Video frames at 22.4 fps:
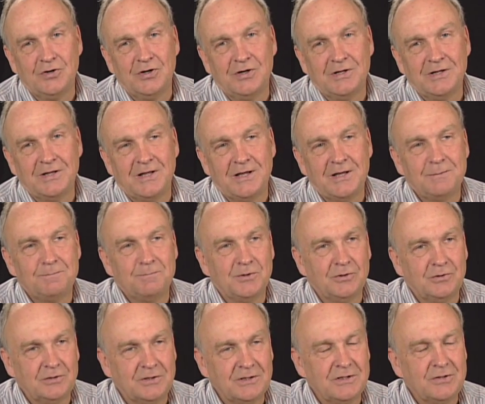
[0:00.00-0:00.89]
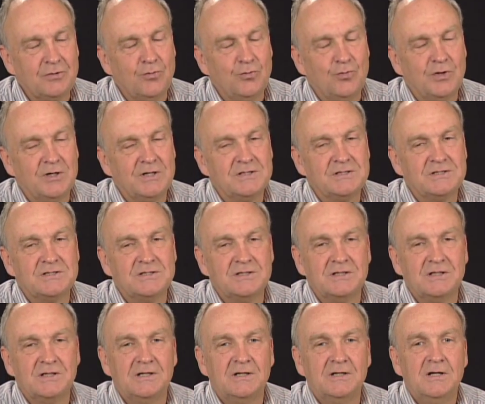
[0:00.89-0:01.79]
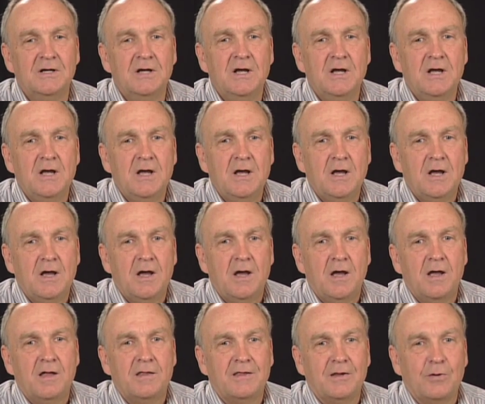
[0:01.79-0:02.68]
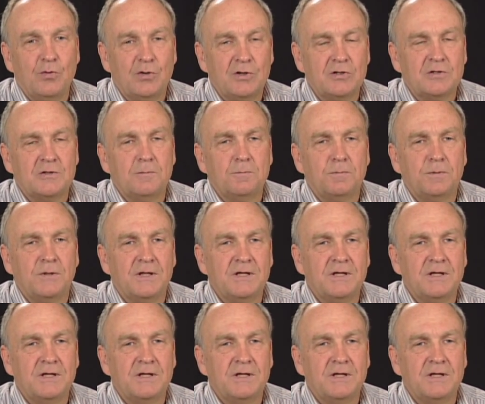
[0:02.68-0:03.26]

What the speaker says: on that building was they wanted to